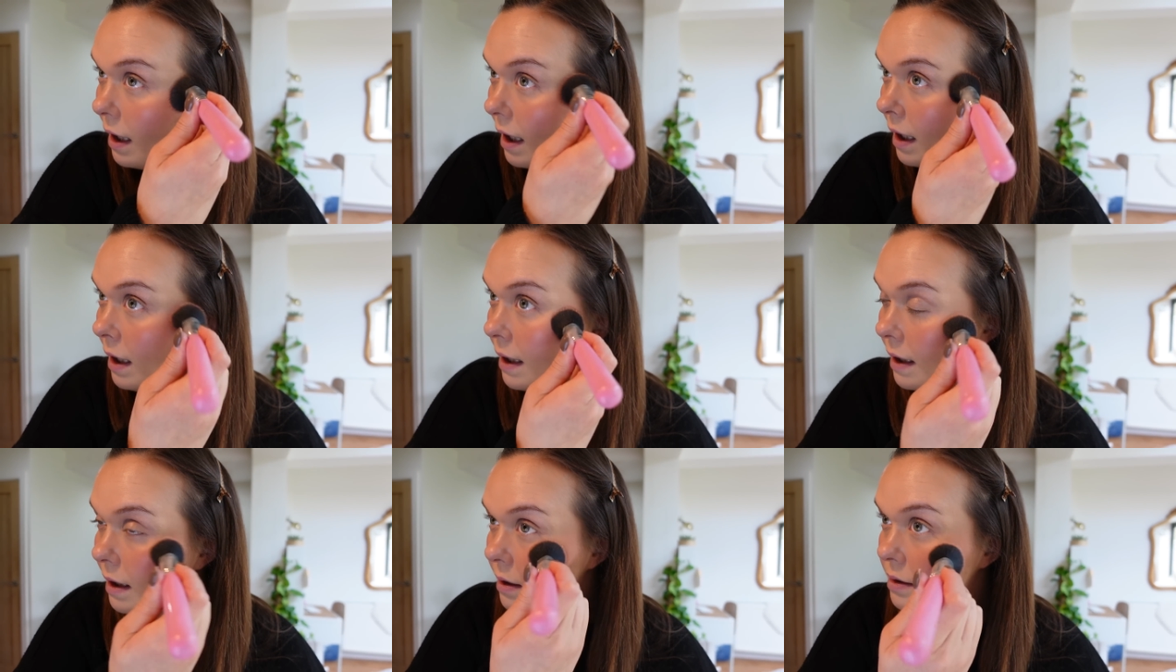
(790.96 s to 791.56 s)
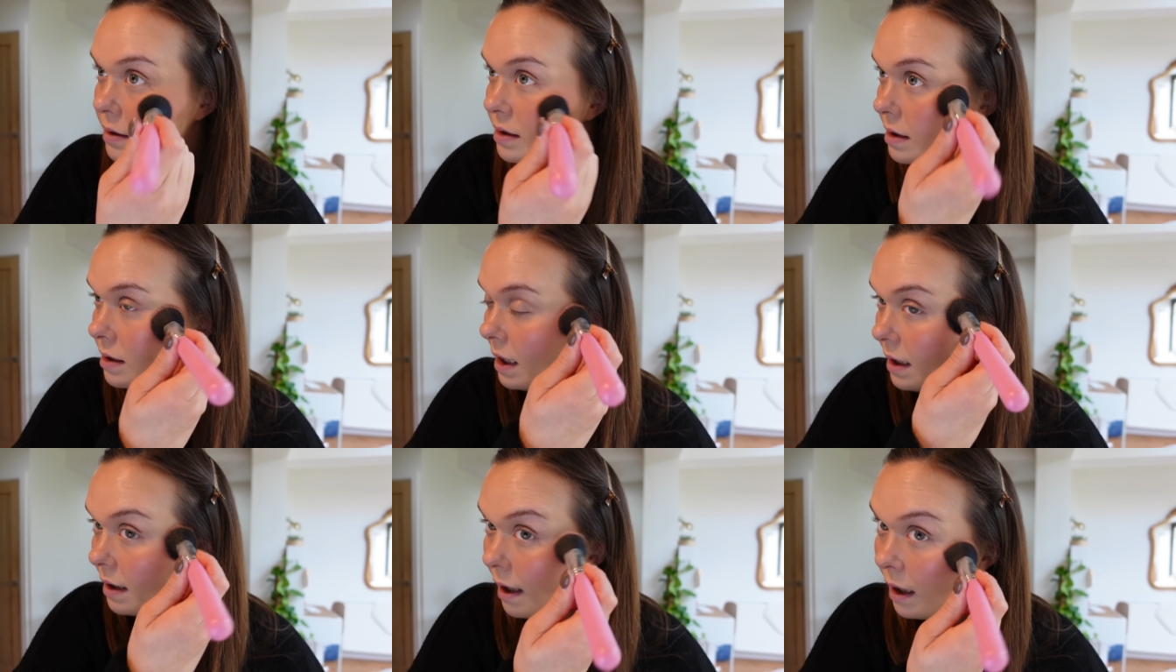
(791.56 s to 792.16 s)
and
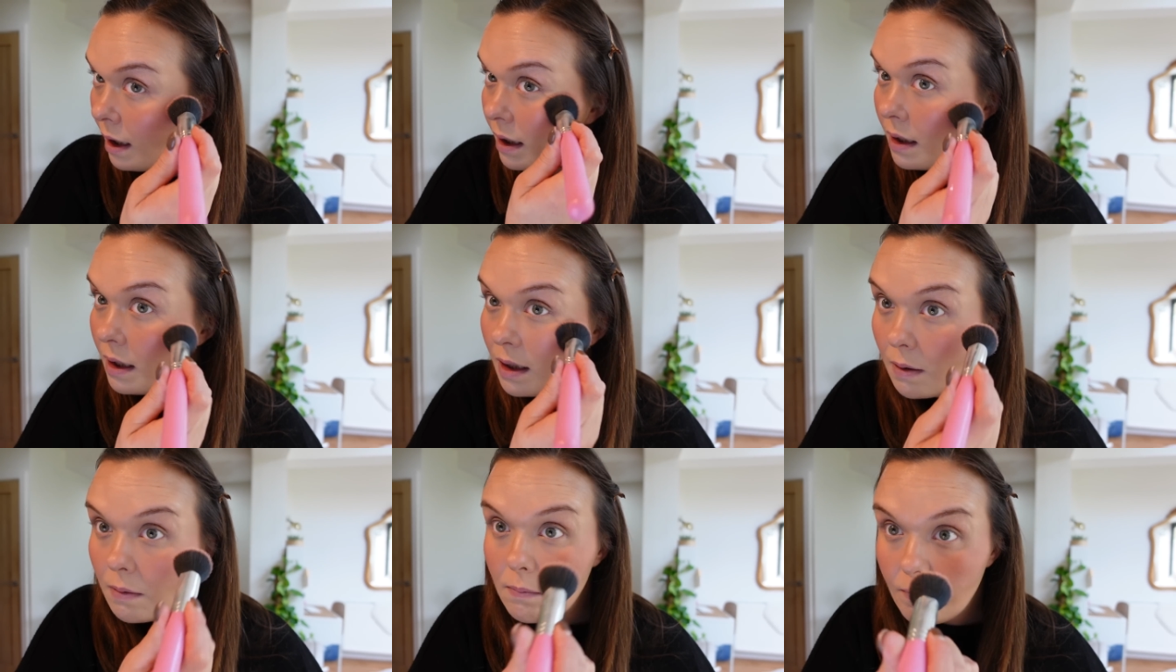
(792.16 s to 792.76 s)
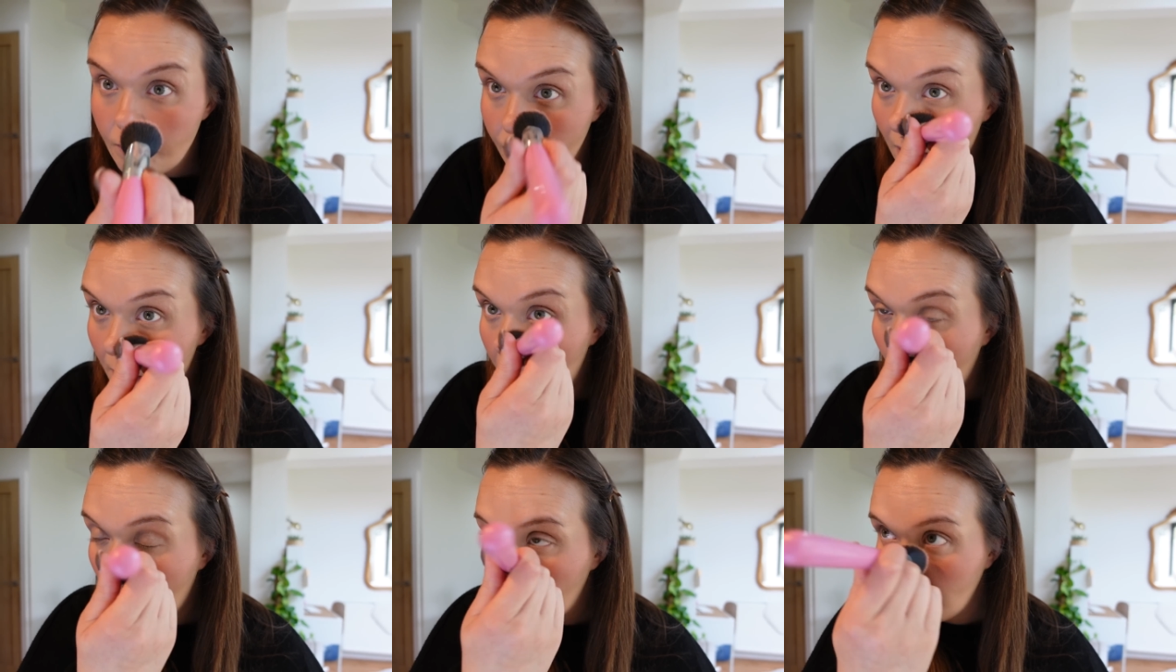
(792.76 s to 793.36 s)
then I
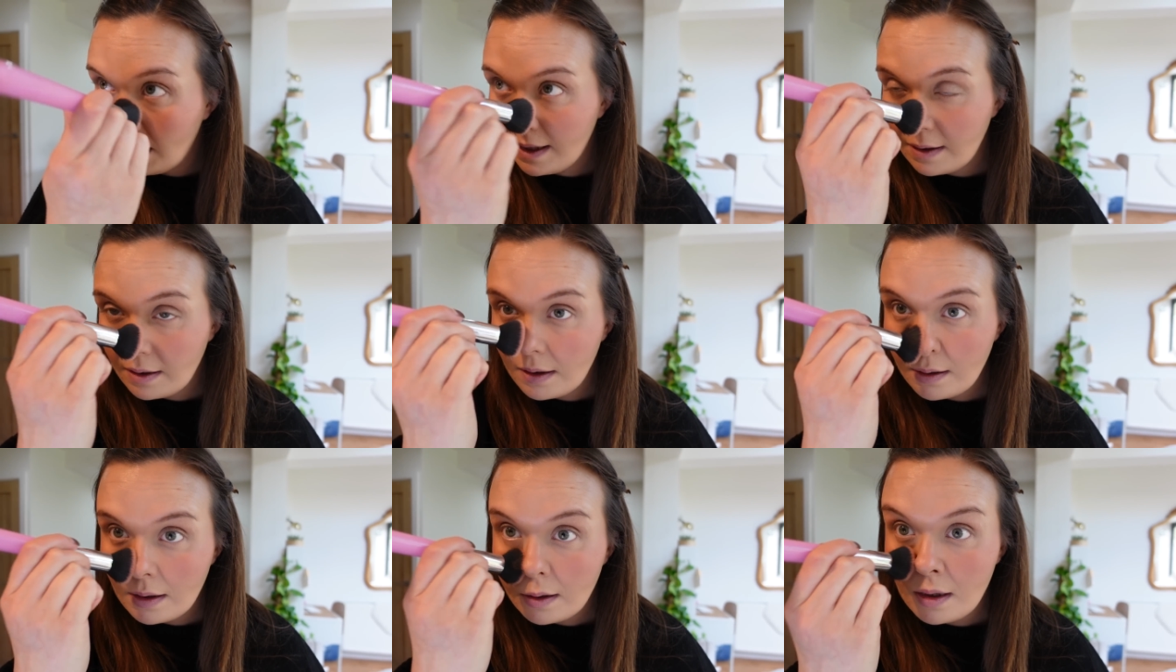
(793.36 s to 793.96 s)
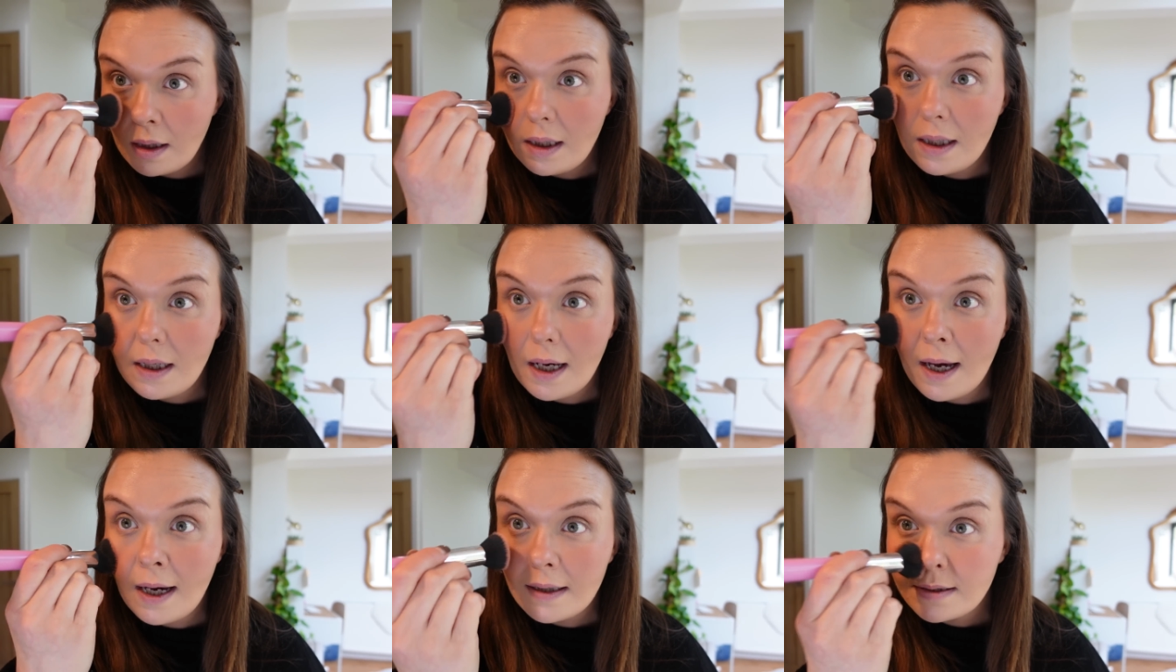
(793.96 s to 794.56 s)
pop like
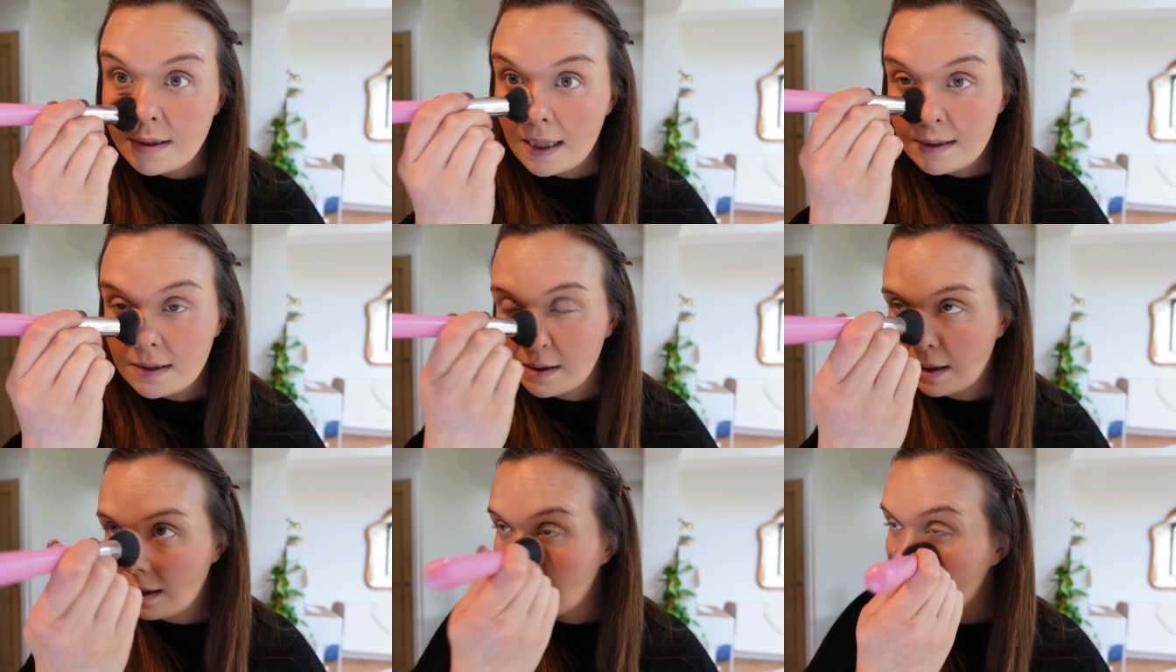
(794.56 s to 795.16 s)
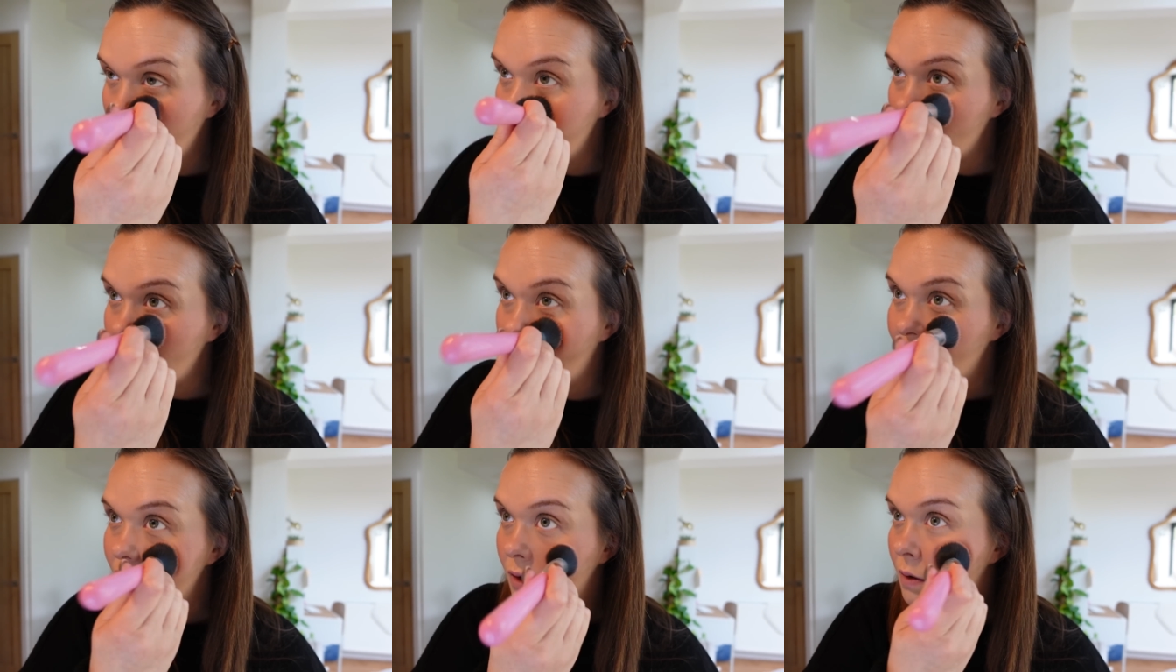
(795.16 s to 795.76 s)
the excess that's
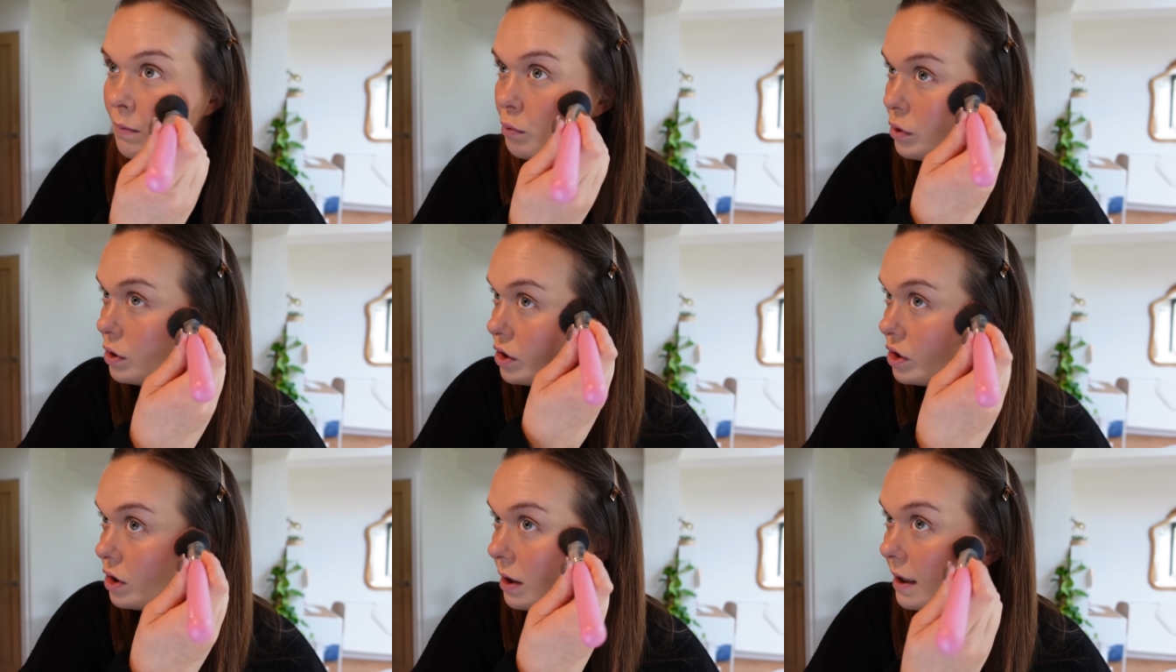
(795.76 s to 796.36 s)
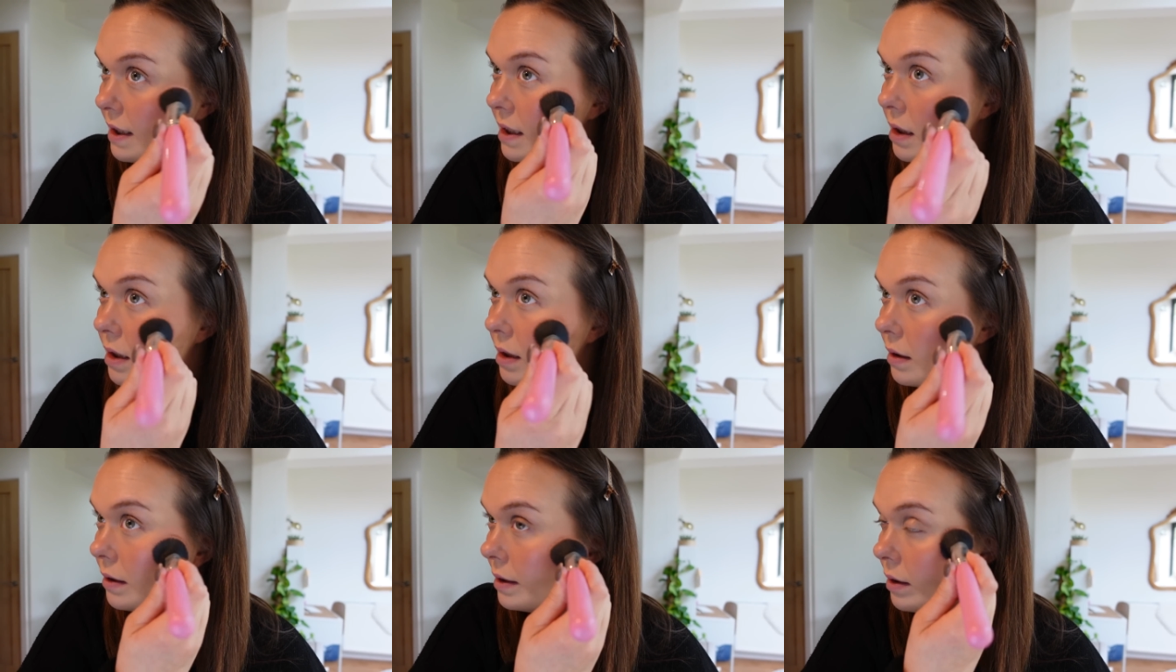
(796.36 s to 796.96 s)
left on the brush
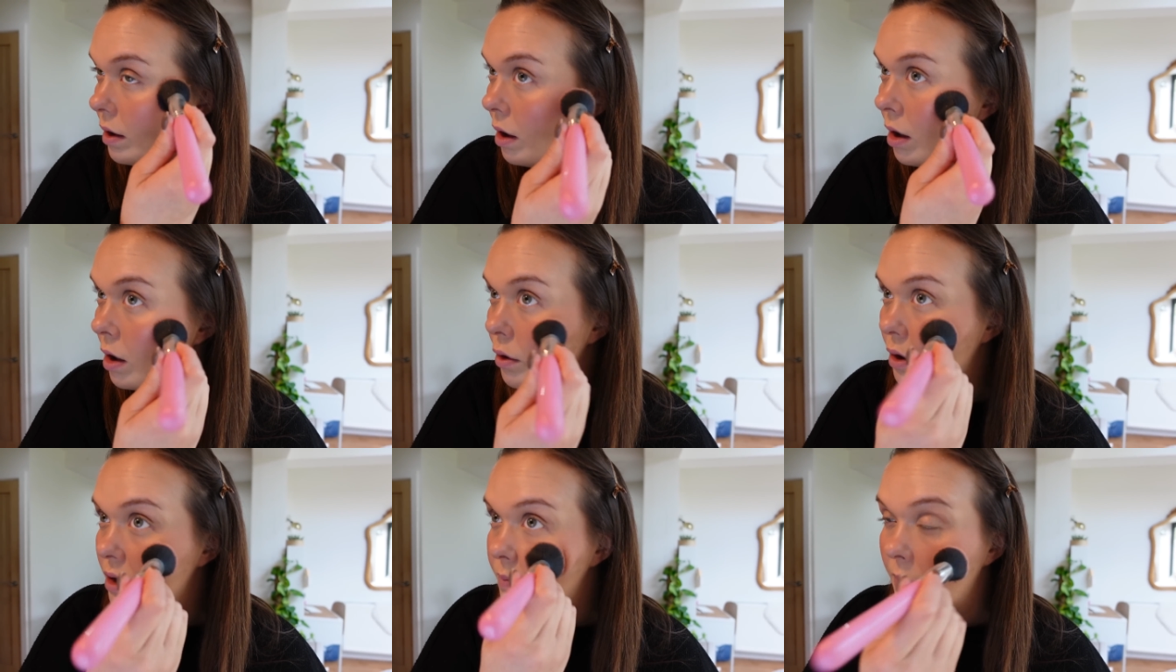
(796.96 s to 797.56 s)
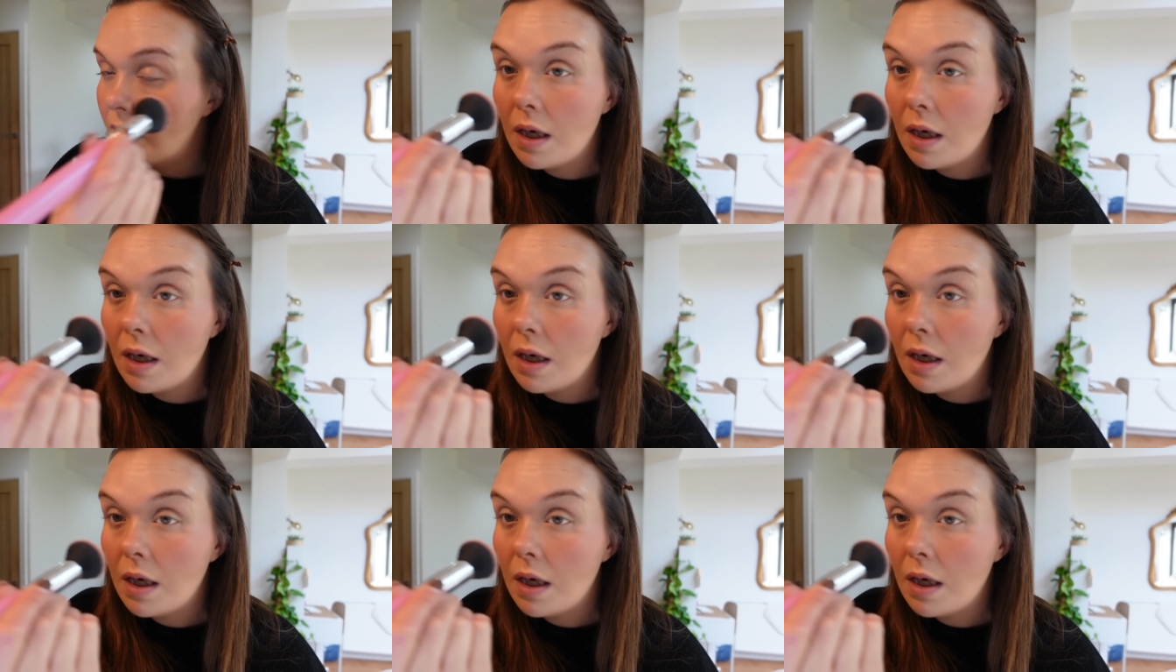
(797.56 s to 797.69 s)
like across my